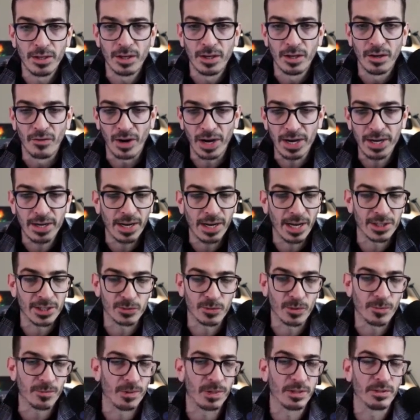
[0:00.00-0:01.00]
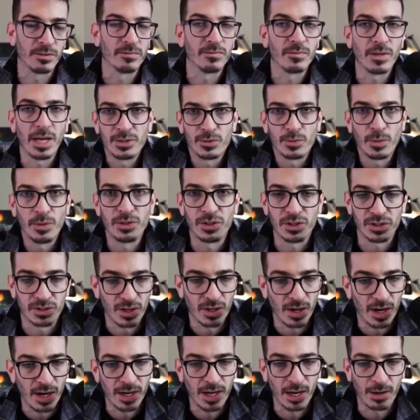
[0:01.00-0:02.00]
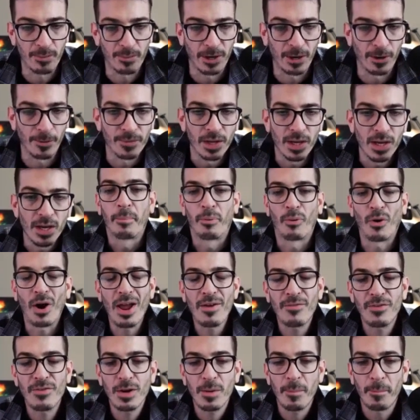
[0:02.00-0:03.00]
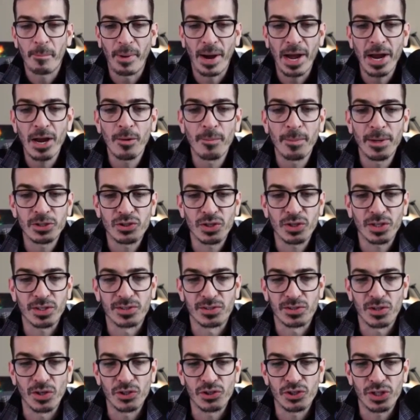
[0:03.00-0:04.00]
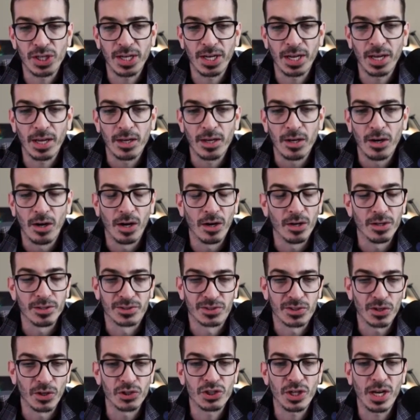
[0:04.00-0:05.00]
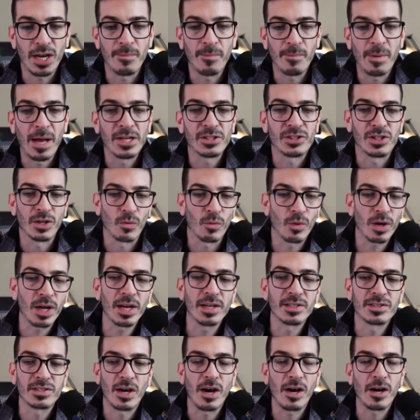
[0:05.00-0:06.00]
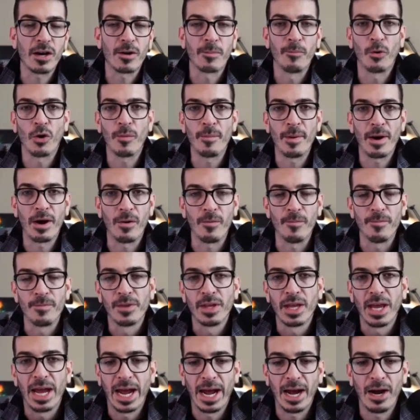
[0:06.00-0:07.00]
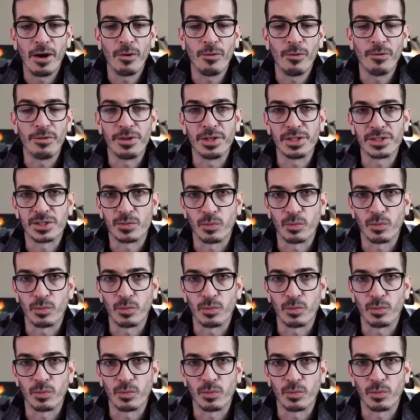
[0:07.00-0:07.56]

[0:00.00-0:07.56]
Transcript: right? As we've been, as we were just talking about, private biometric searching or search and matching. We're going to talk more about how this